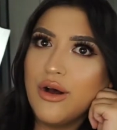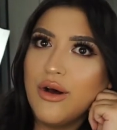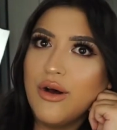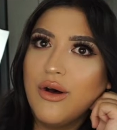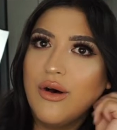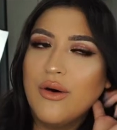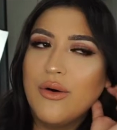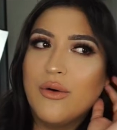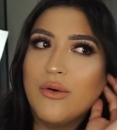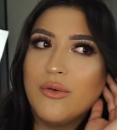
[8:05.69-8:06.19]

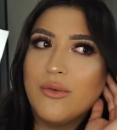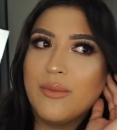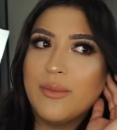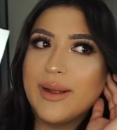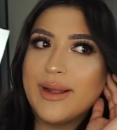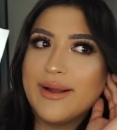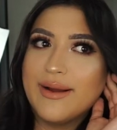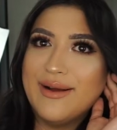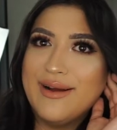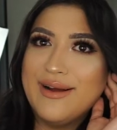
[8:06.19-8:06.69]
Oh
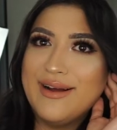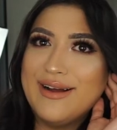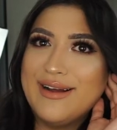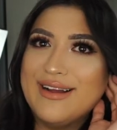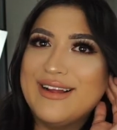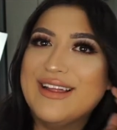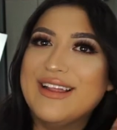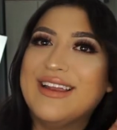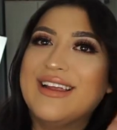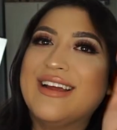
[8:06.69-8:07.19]
my
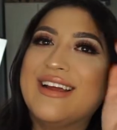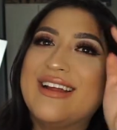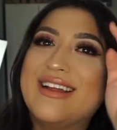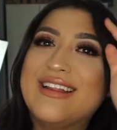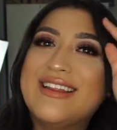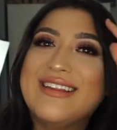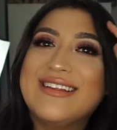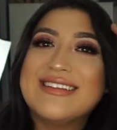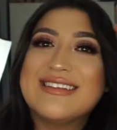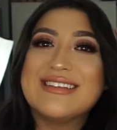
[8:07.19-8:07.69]
god.
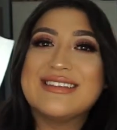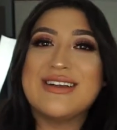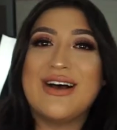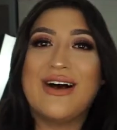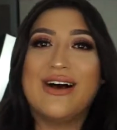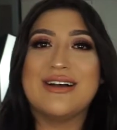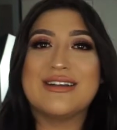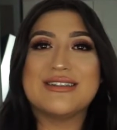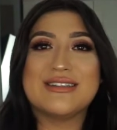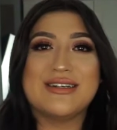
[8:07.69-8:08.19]
This is
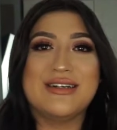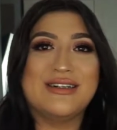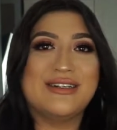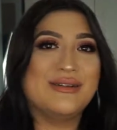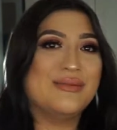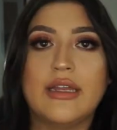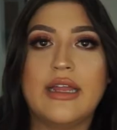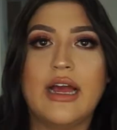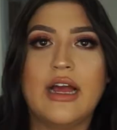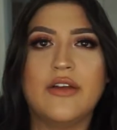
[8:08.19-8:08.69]

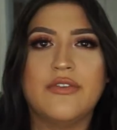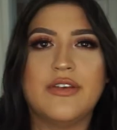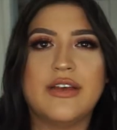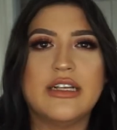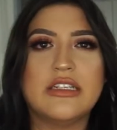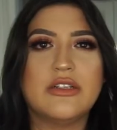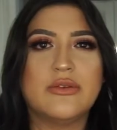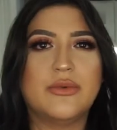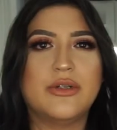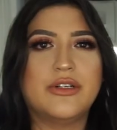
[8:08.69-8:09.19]
awesome. Now, if you
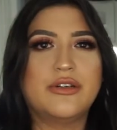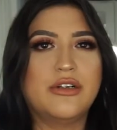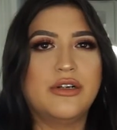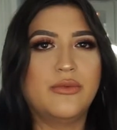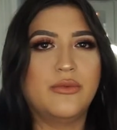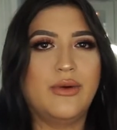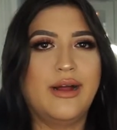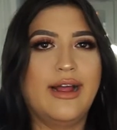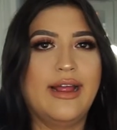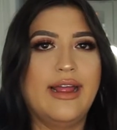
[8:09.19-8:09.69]
guys are
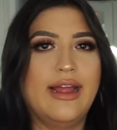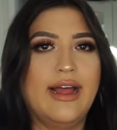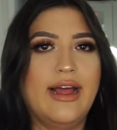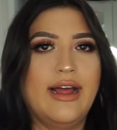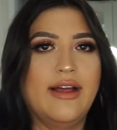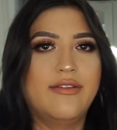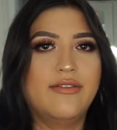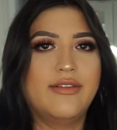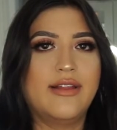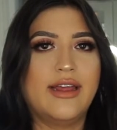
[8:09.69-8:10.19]
wondering why I
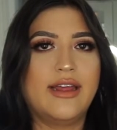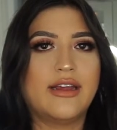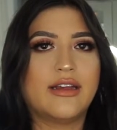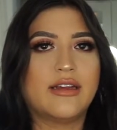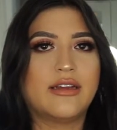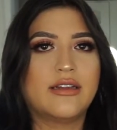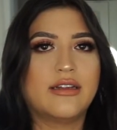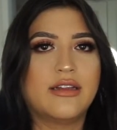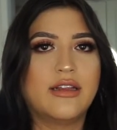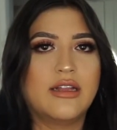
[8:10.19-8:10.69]
have,
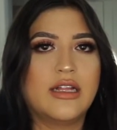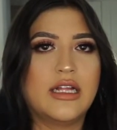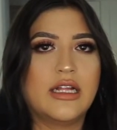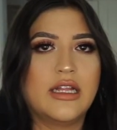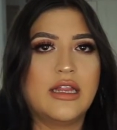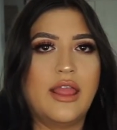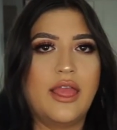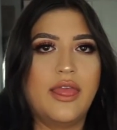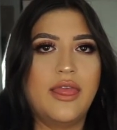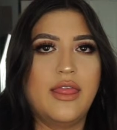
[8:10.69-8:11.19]
like,
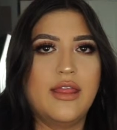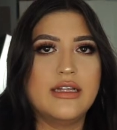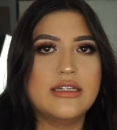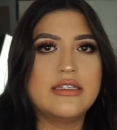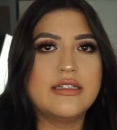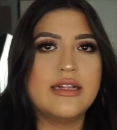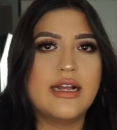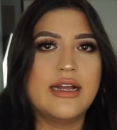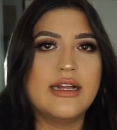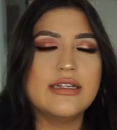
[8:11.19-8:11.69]

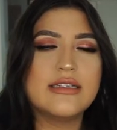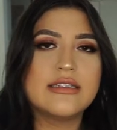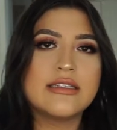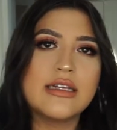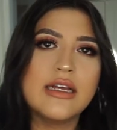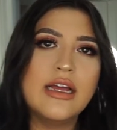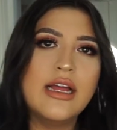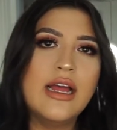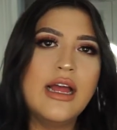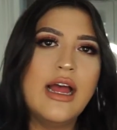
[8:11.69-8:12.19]
this desk,
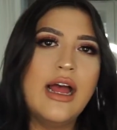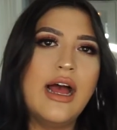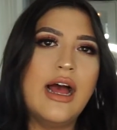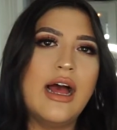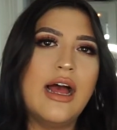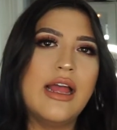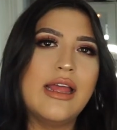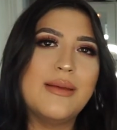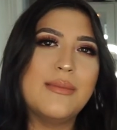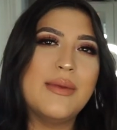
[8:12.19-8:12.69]

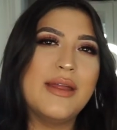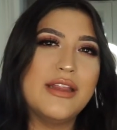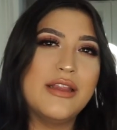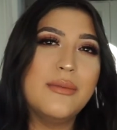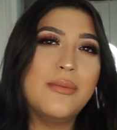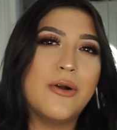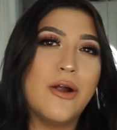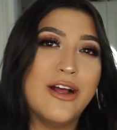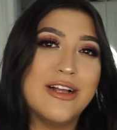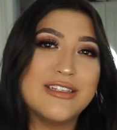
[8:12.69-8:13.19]
I'm in
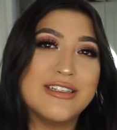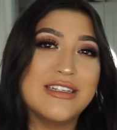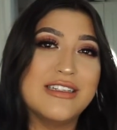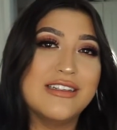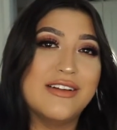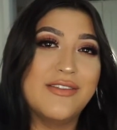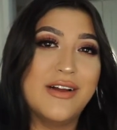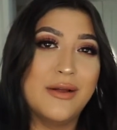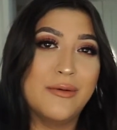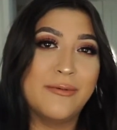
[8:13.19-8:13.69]
the process
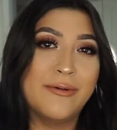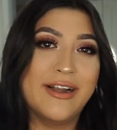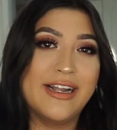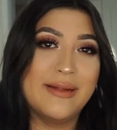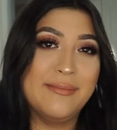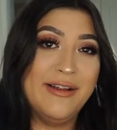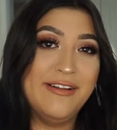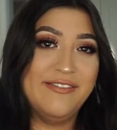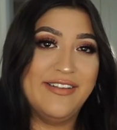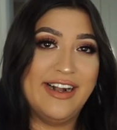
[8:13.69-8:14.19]
of
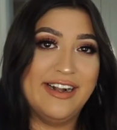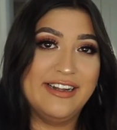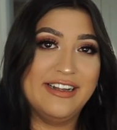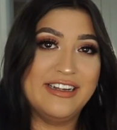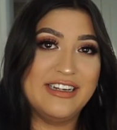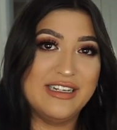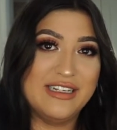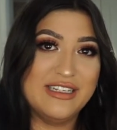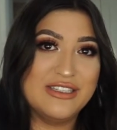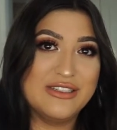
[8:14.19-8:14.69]
upgrading my
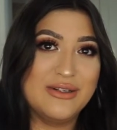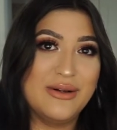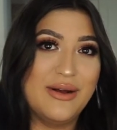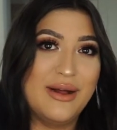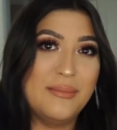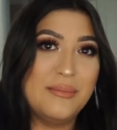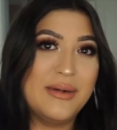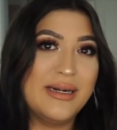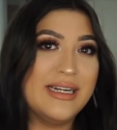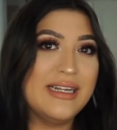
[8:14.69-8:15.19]
vanity, so
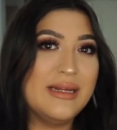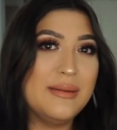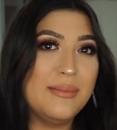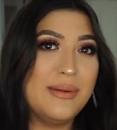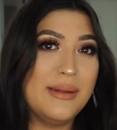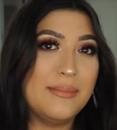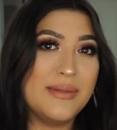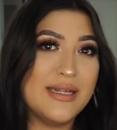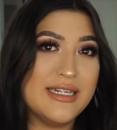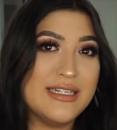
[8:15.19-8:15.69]
I'm buying it
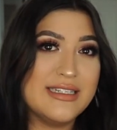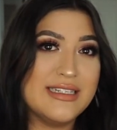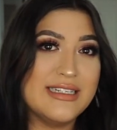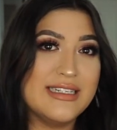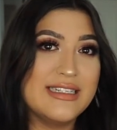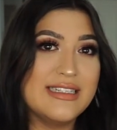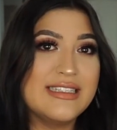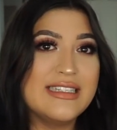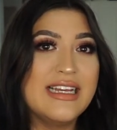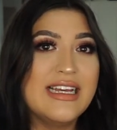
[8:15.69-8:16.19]
by
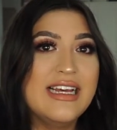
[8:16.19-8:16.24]
pieces.